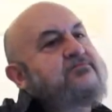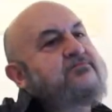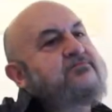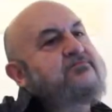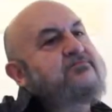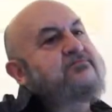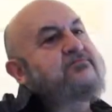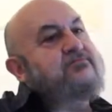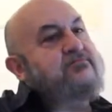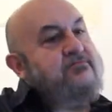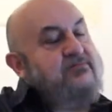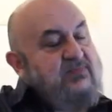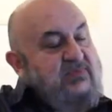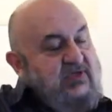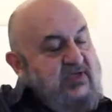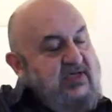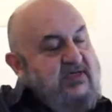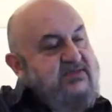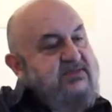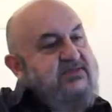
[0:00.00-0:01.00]
to
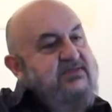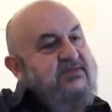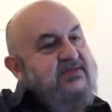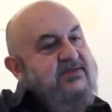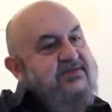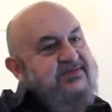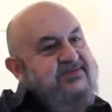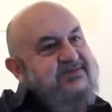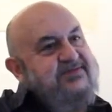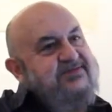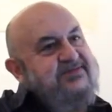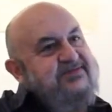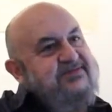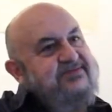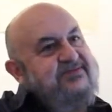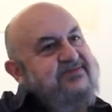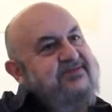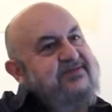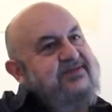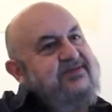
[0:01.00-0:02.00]
Dallas. Yes.
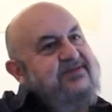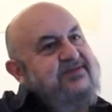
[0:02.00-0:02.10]
Why